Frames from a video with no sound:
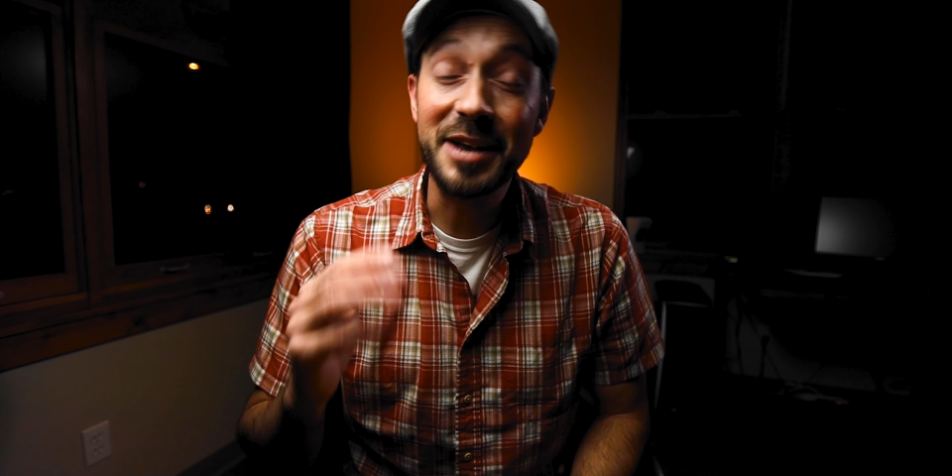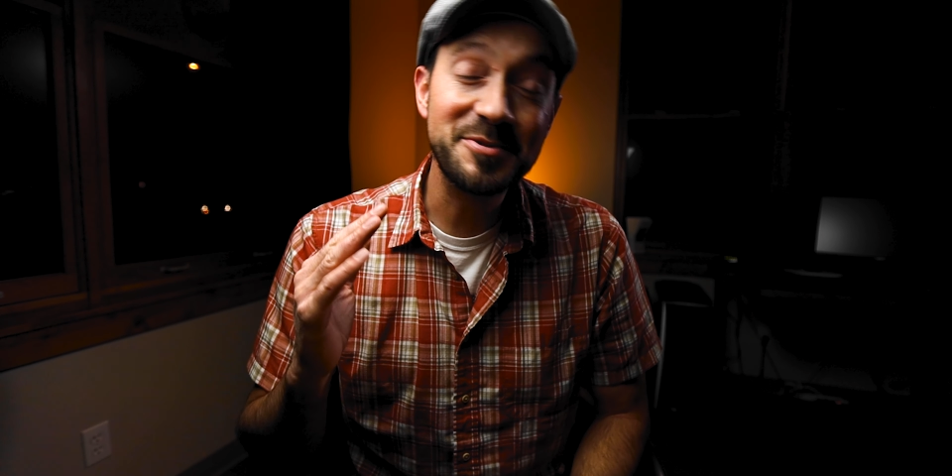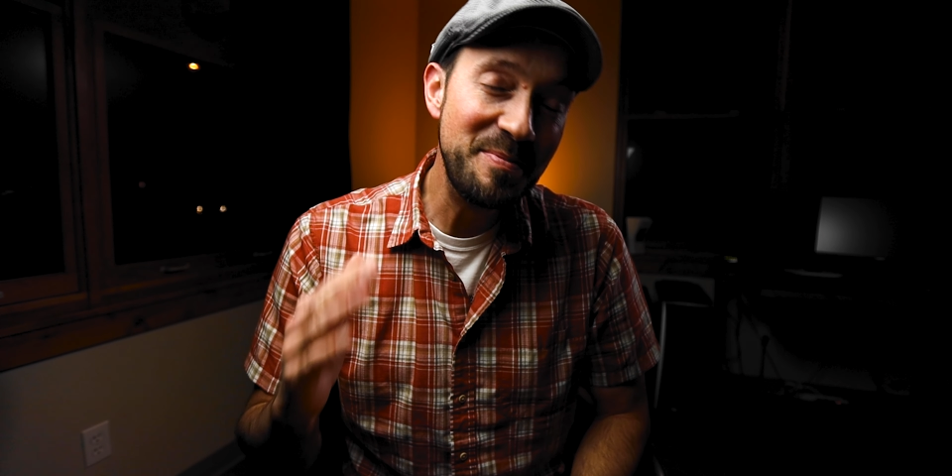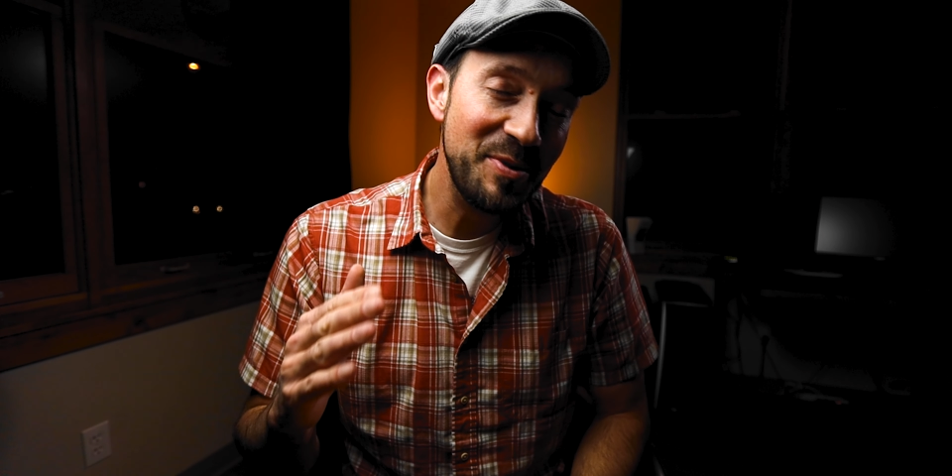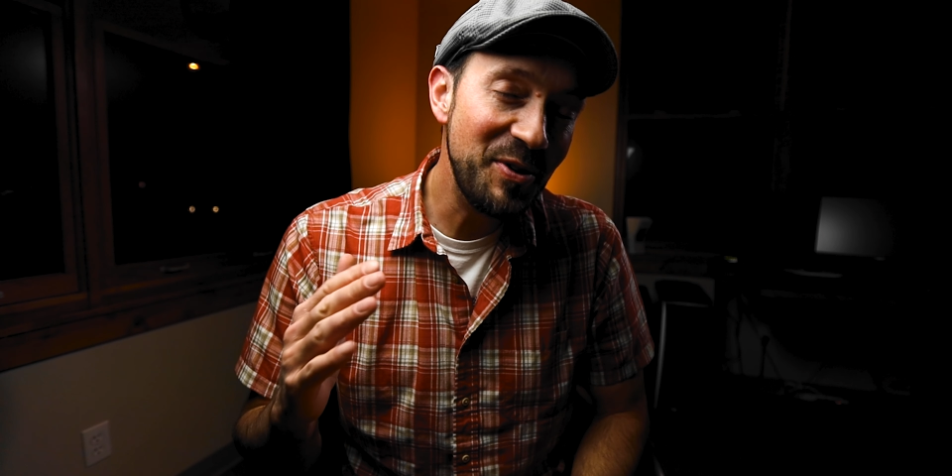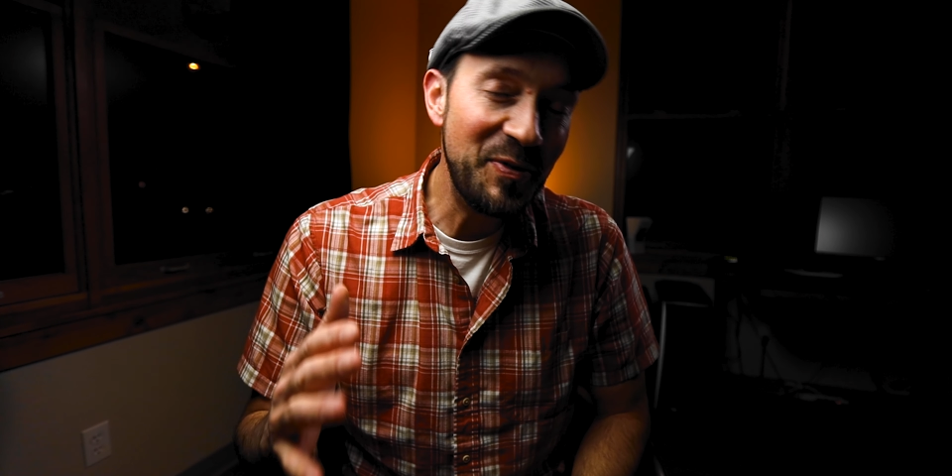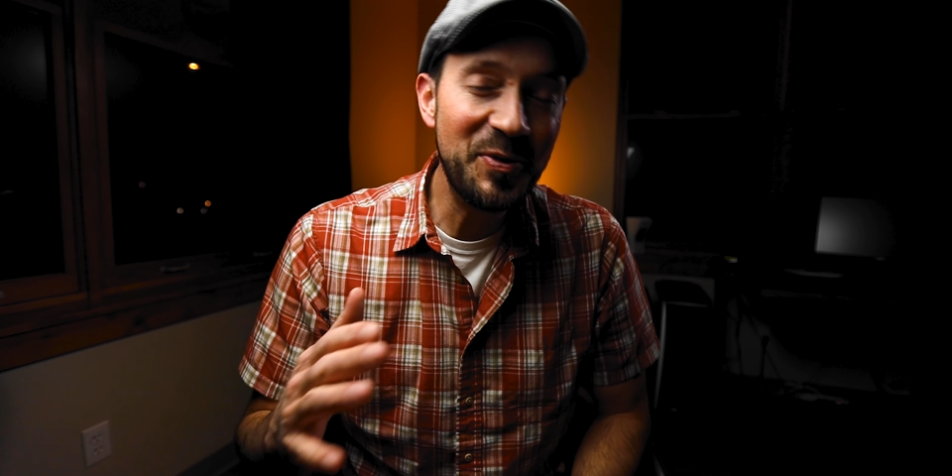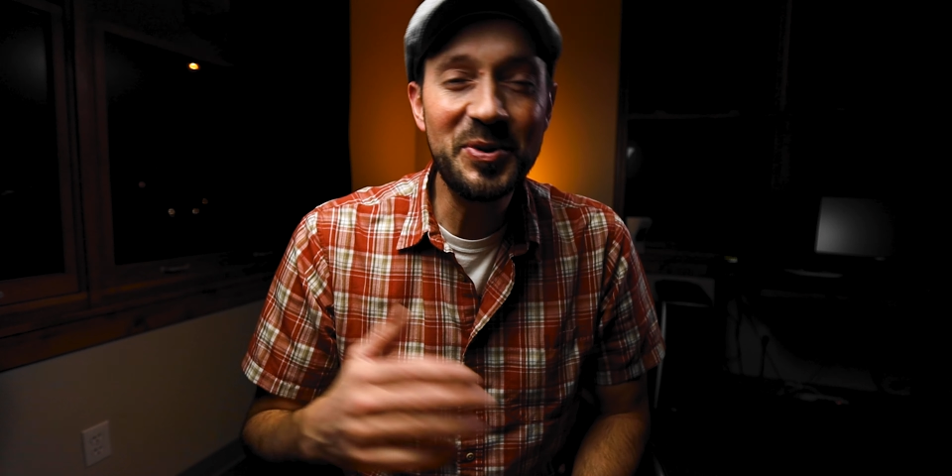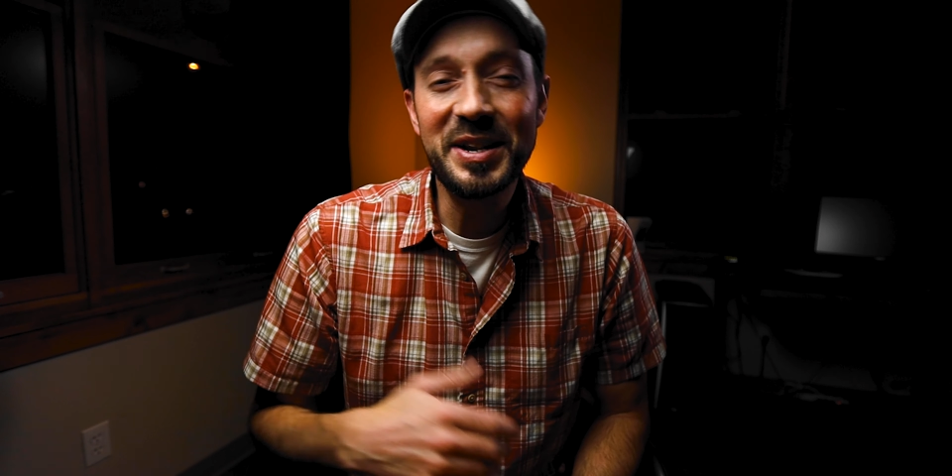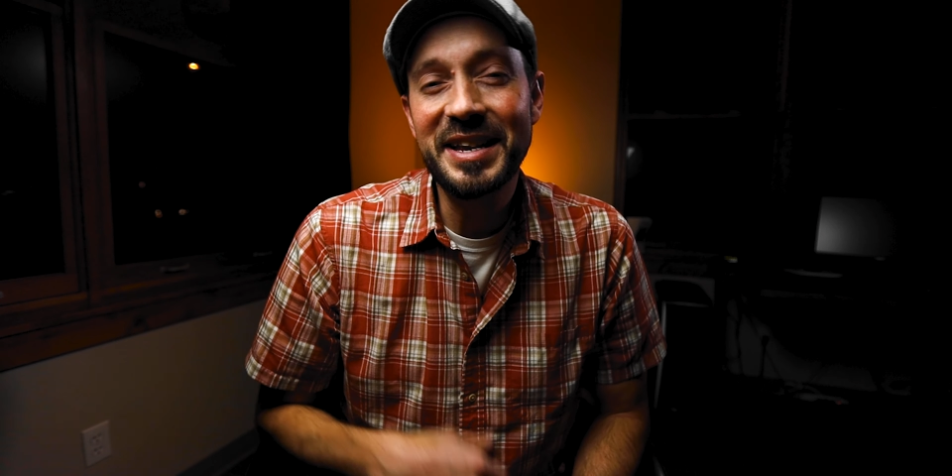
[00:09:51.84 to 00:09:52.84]
As we move
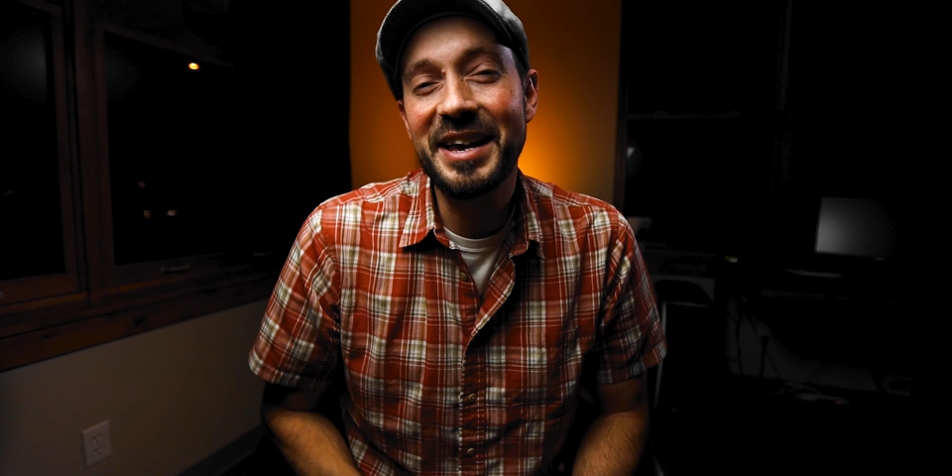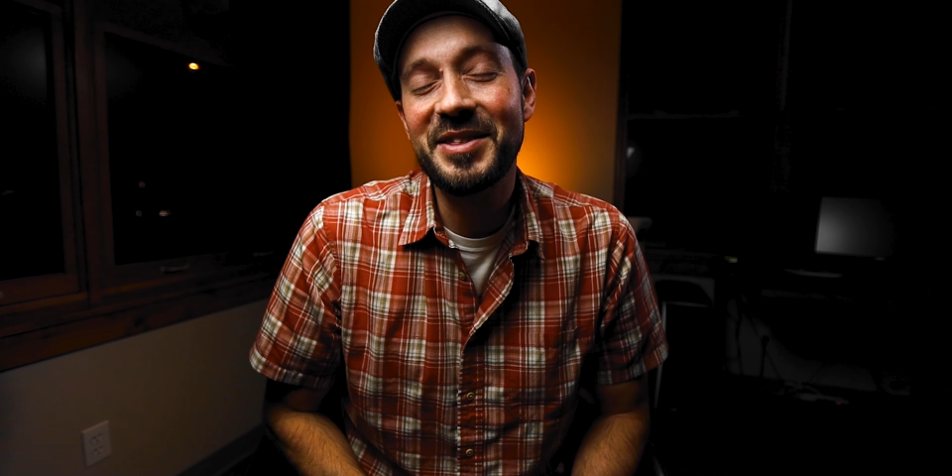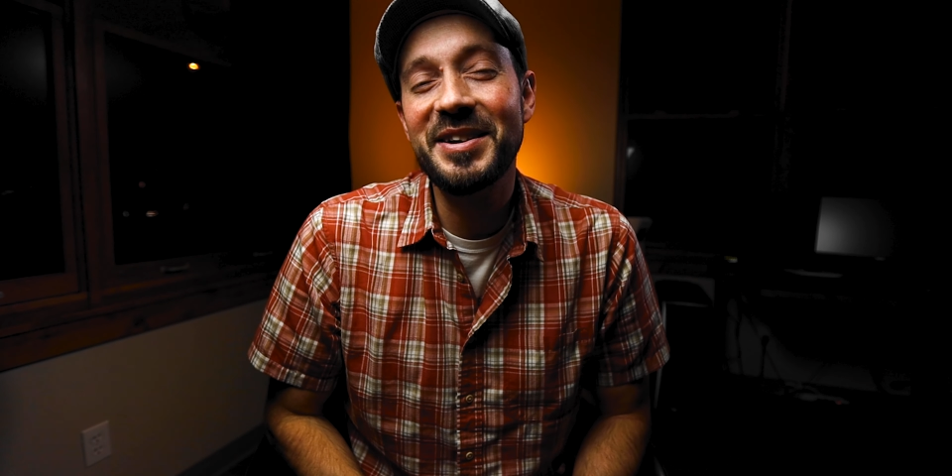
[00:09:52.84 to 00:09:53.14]
forward together